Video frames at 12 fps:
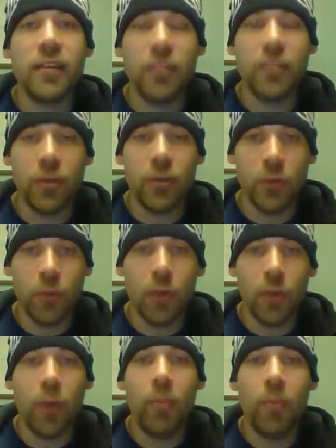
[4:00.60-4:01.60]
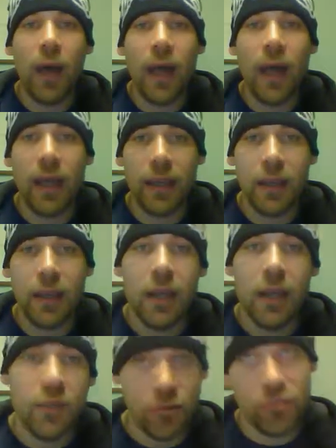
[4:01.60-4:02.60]
to you by
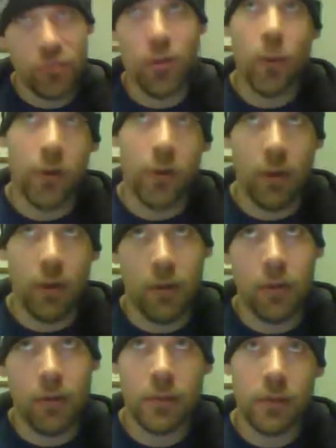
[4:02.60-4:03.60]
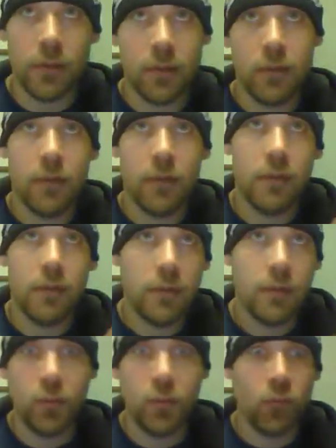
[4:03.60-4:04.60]
the so-called
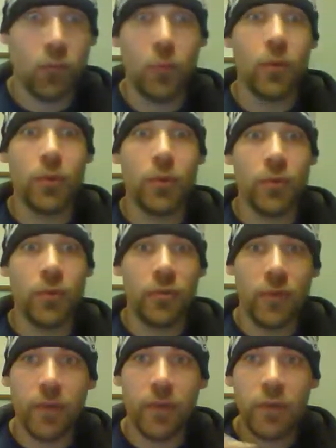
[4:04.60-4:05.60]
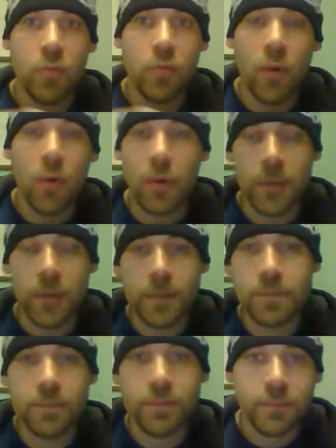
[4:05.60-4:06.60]
rulers of this world.
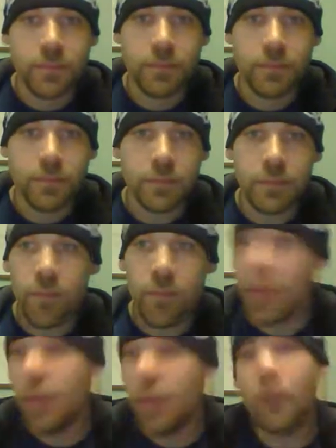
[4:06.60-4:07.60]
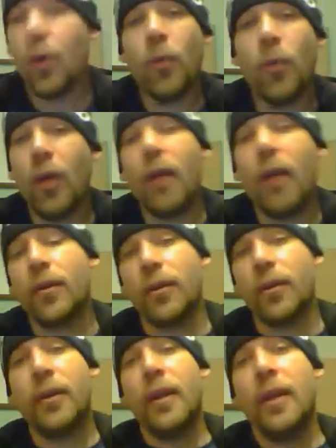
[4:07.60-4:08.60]
And they're no longer
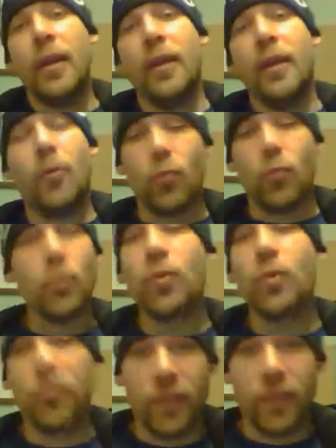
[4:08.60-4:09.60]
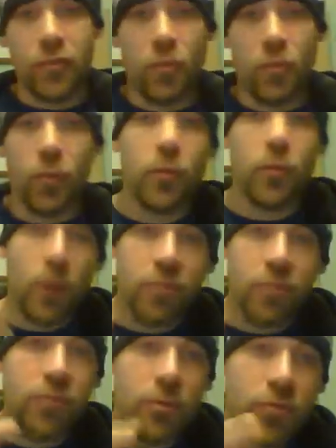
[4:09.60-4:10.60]
rulers of this world once
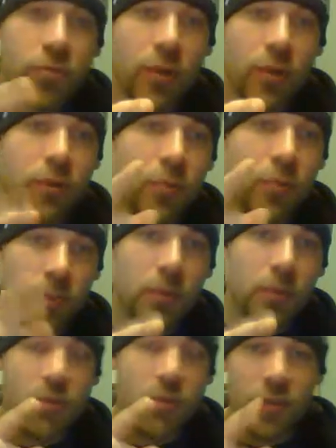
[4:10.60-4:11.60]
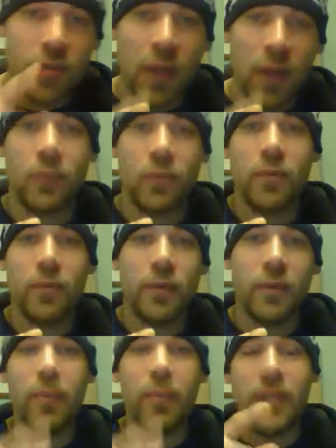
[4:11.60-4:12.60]
you start to rule yourself
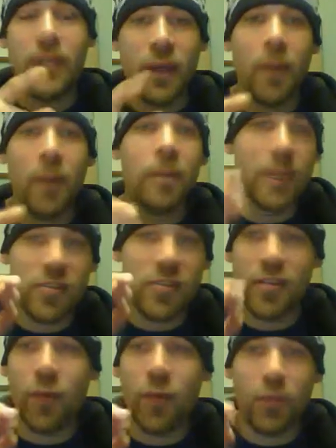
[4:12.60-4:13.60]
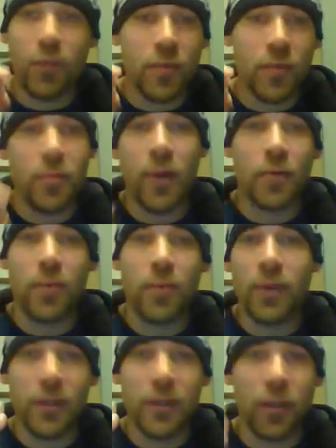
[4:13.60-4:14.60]
and become the self-responsible
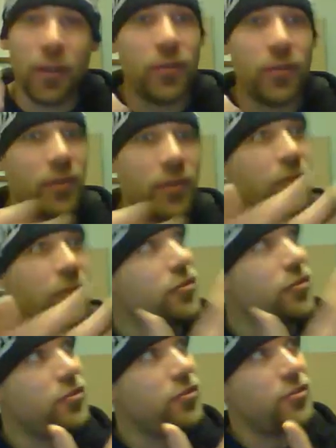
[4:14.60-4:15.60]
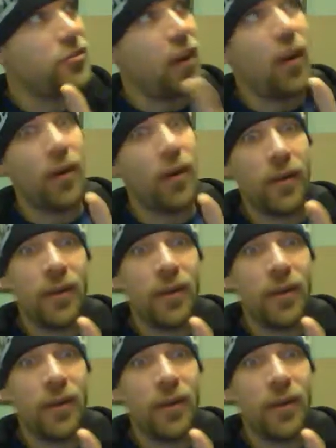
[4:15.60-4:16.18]
adult star,